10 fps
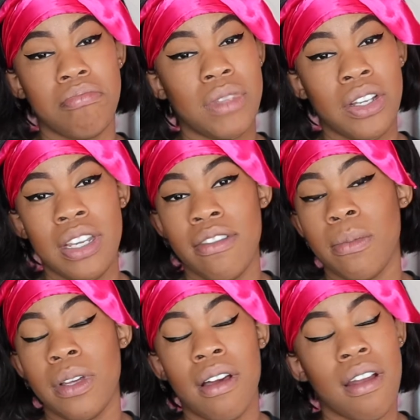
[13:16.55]
Don't even
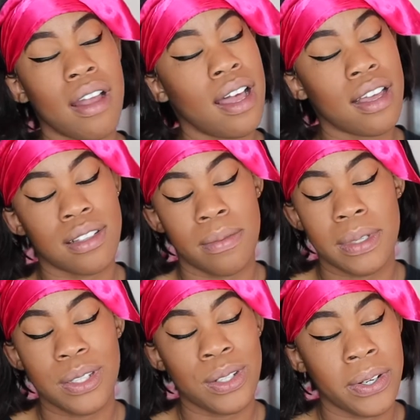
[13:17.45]
put hard eyes on my
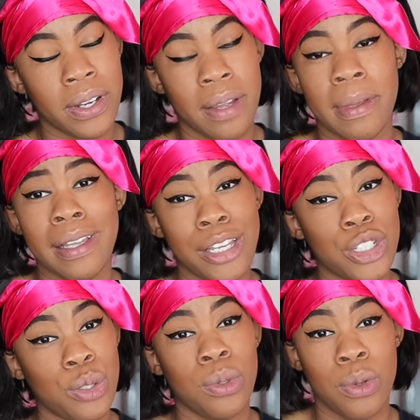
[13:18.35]
story because
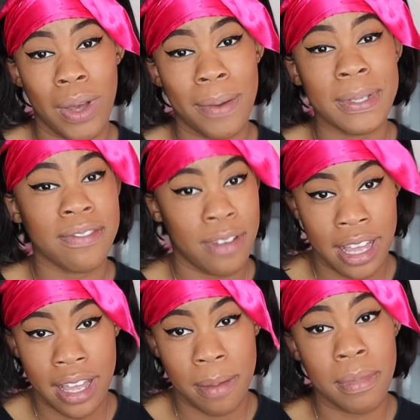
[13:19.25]
you knew I was
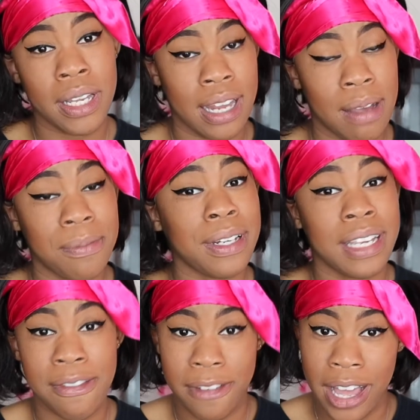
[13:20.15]
fine, but now I'm gonna
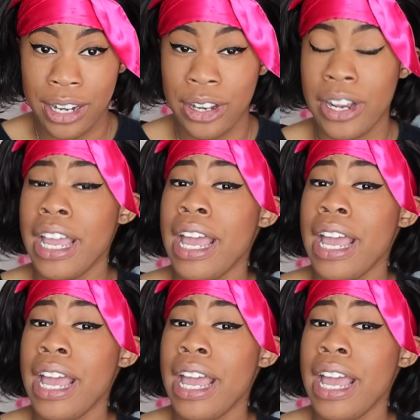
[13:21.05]
get finer.